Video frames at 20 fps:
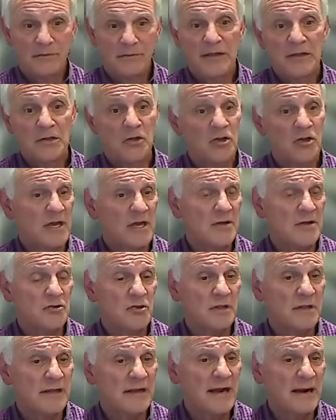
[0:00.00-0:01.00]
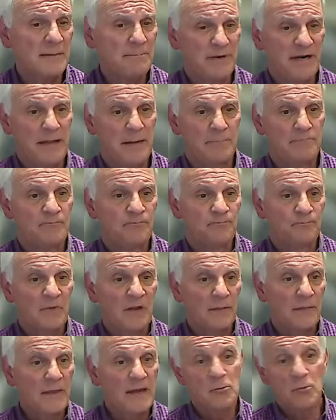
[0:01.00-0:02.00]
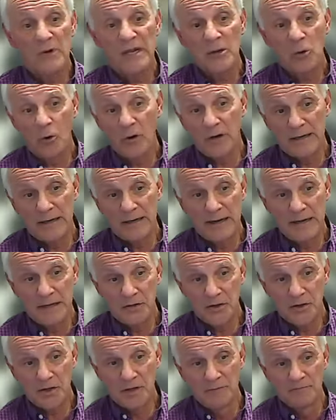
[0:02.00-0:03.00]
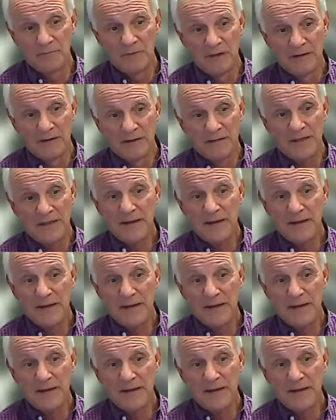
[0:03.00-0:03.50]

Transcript: things changed at the company. They reorganized, yeah.